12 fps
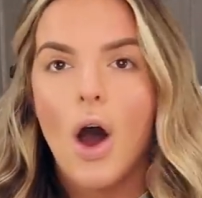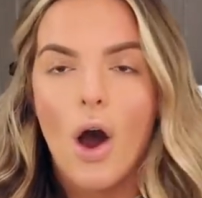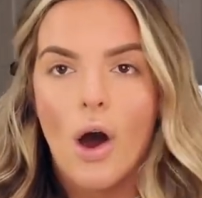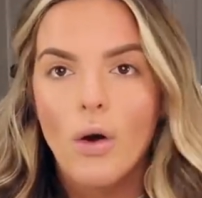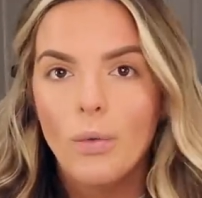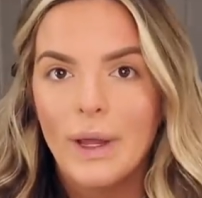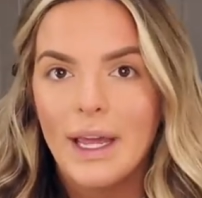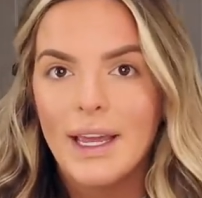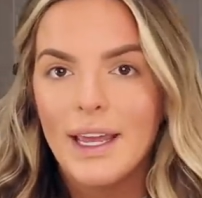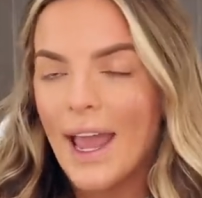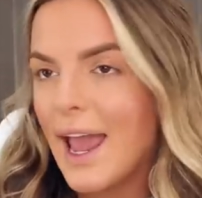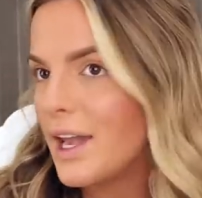all
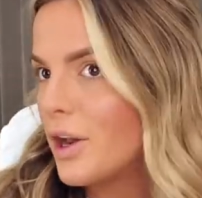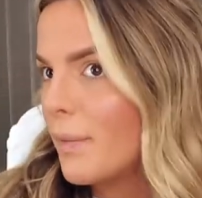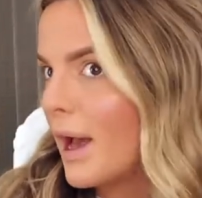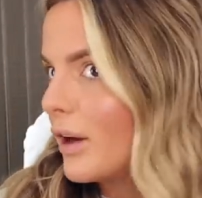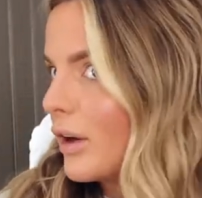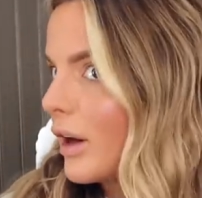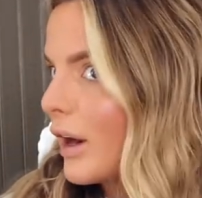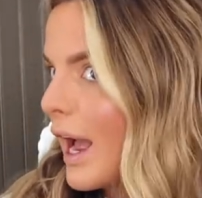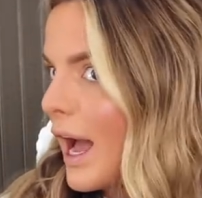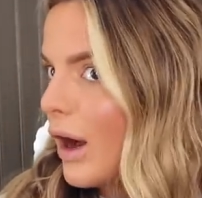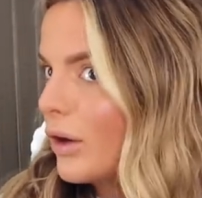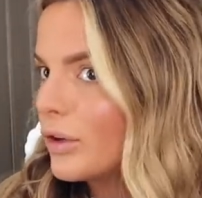week and no matter
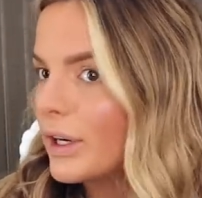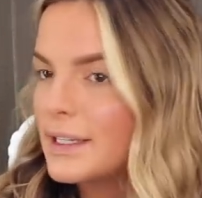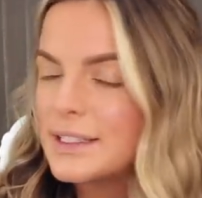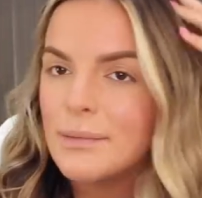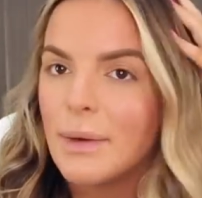how crazy